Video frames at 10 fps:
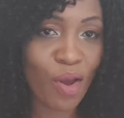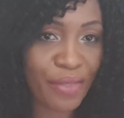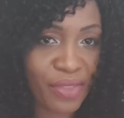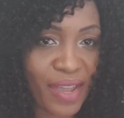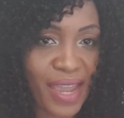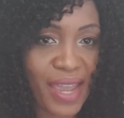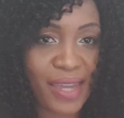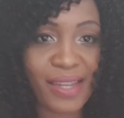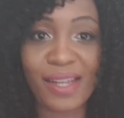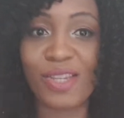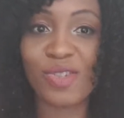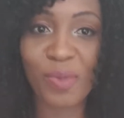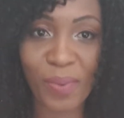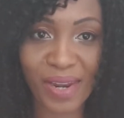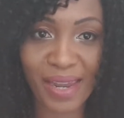On the head it is
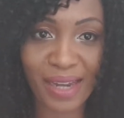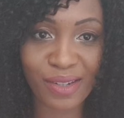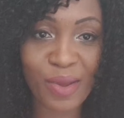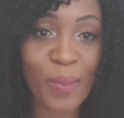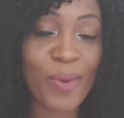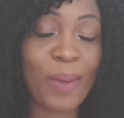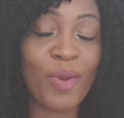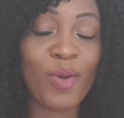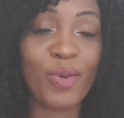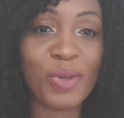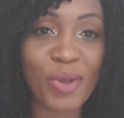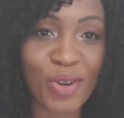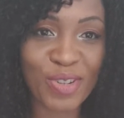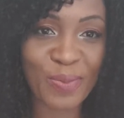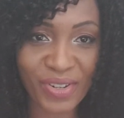super light, but I'm not going to
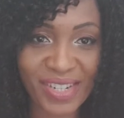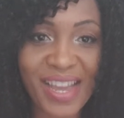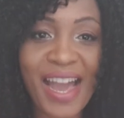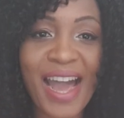talk too much.